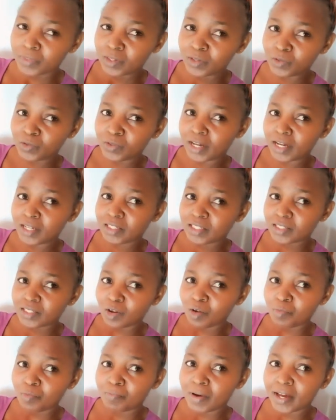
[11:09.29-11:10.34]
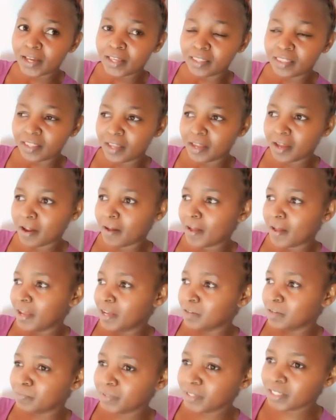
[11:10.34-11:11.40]
you can stop by there
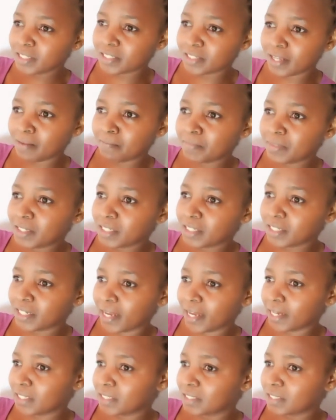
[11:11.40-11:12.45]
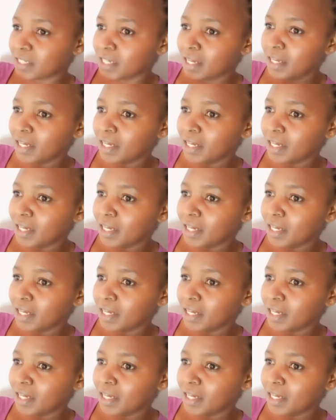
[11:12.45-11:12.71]
and pick something nice